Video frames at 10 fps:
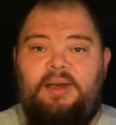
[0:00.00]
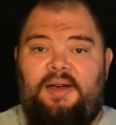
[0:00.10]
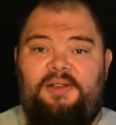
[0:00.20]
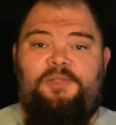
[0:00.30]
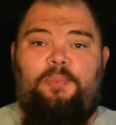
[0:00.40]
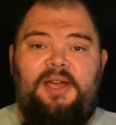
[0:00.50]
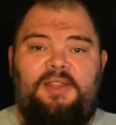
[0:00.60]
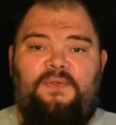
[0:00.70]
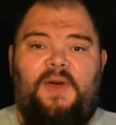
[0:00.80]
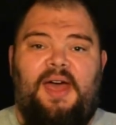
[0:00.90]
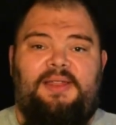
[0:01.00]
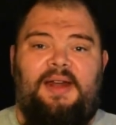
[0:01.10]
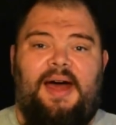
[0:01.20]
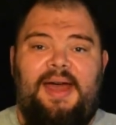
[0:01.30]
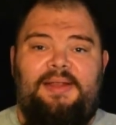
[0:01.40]
Now, despite the fact
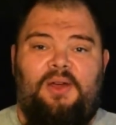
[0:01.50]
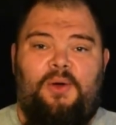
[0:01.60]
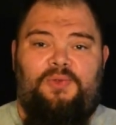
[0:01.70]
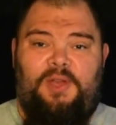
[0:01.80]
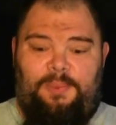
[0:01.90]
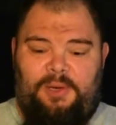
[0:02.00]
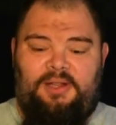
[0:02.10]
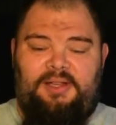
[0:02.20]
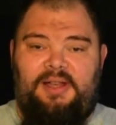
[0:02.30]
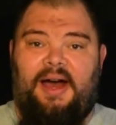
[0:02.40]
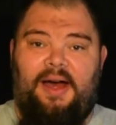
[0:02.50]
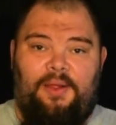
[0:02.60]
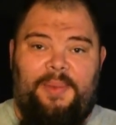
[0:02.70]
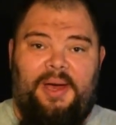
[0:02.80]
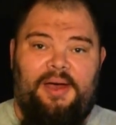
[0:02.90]
that I don't typically
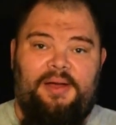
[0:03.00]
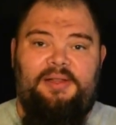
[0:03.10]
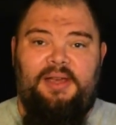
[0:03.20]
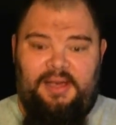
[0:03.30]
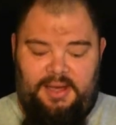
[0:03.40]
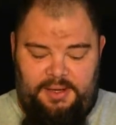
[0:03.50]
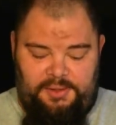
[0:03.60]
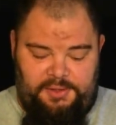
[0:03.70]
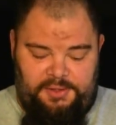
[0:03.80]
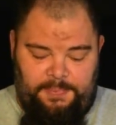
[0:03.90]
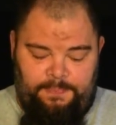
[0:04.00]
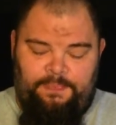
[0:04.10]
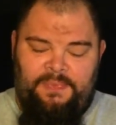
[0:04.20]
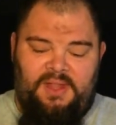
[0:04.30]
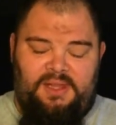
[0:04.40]
dial my hunting guns,
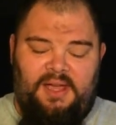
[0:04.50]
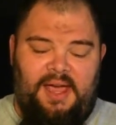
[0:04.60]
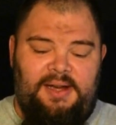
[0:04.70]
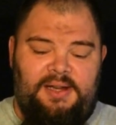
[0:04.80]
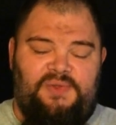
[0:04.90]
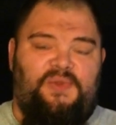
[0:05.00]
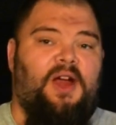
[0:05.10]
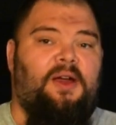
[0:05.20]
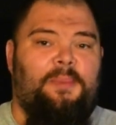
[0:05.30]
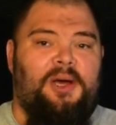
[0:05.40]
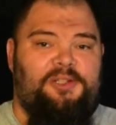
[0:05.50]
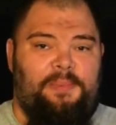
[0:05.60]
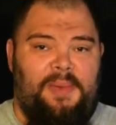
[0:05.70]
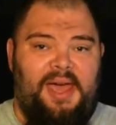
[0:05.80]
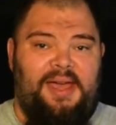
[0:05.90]
the Titan is very much
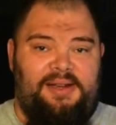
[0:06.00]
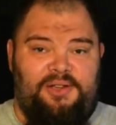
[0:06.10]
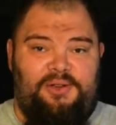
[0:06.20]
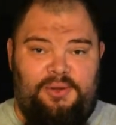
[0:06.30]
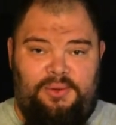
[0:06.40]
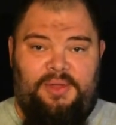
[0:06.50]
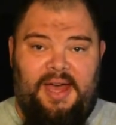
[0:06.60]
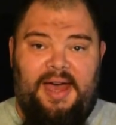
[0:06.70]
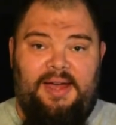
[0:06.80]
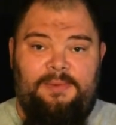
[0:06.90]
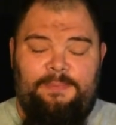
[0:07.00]
made to do that.